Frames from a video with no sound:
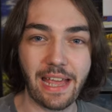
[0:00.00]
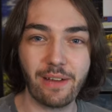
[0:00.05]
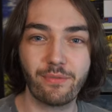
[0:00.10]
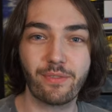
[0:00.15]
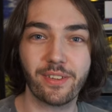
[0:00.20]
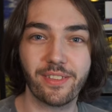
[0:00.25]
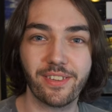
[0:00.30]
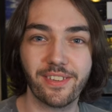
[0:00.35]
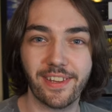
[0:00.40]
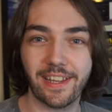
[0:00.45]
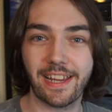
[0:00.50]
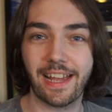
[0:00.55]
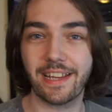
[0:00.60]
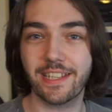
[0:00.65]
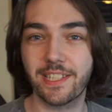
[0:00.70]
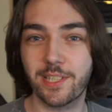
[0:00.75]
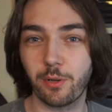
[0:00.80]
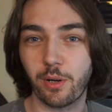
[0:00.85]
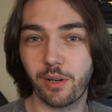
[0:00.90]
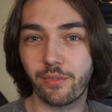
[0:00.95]
everything they
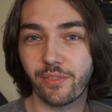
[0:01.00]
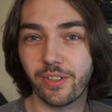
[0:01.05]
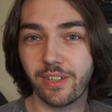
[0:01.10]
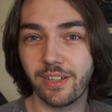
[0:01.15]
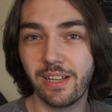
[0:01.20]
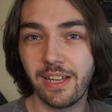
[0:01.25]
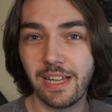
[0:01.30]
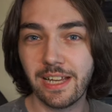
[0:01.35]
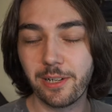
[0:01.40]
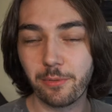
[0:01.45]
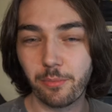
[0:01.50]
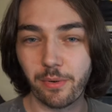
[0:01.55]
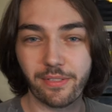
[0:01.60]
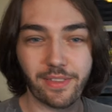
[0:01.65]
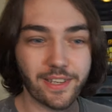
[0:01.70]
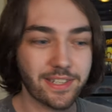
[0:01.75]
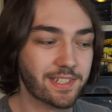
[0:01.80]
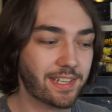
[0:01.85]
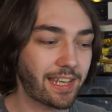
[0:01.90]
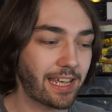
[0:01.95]
had to offer with
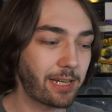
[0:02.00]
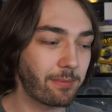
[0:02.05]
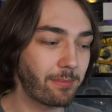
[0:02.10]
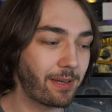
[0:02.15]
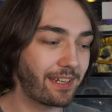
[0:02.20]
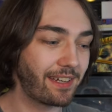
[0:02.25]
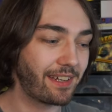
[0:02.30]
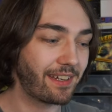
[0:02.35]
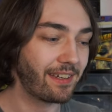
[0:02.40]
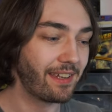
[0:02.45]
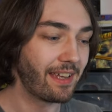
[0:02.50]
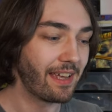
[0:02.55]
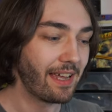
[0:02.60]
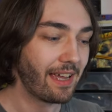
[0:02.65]
this game here.